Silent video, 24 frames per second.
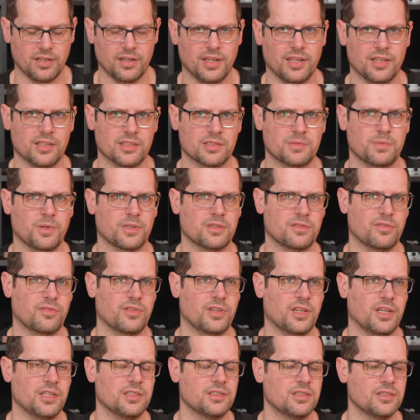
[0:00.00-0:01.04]
in the
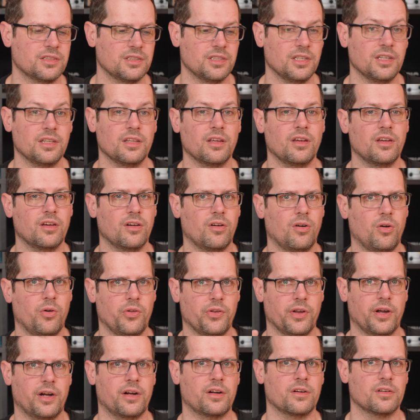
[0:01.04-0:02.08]
specification sheet
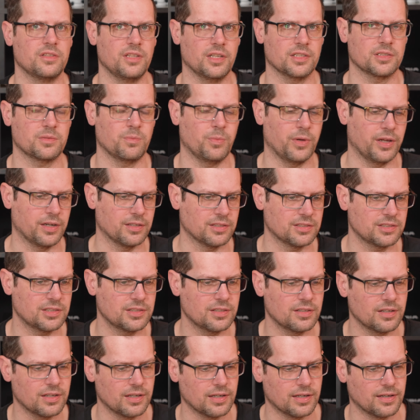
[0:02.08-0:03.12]
on our test
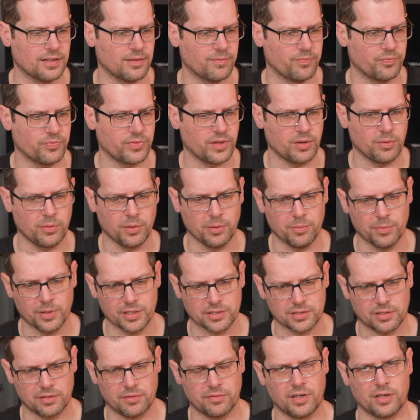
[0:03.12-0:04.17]
bench. We
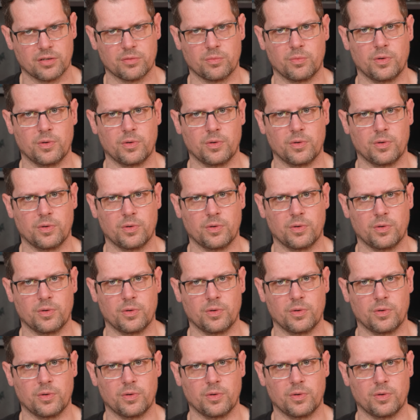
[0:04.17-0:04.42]
measured around